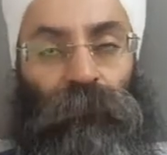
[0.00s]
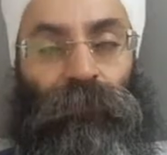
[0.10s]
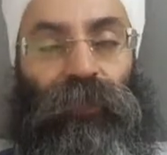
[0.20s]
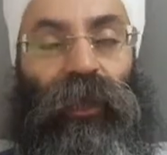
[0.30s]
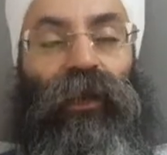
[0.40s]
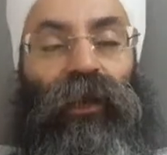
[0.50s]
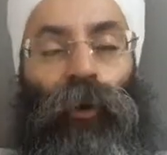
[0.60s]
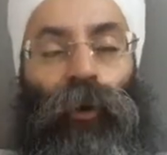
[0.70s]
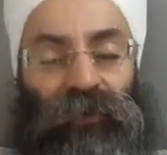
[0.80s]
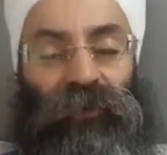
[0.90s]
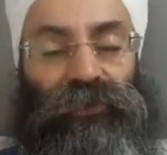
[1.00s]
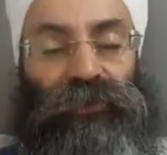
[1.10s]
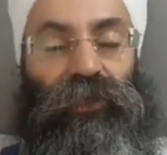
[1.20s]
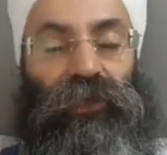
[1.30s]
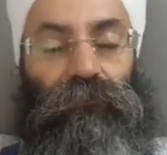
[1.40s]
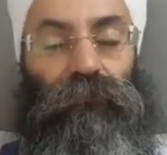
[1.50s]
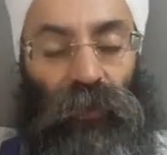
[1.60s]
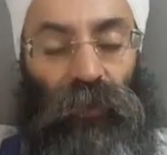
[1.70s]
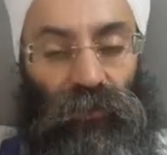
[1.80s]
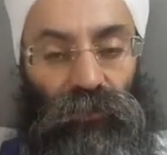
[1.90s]
I only see
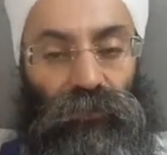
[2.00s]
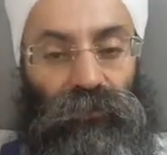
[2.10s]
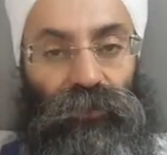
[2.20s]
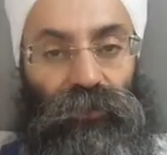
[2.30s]
Maharaj.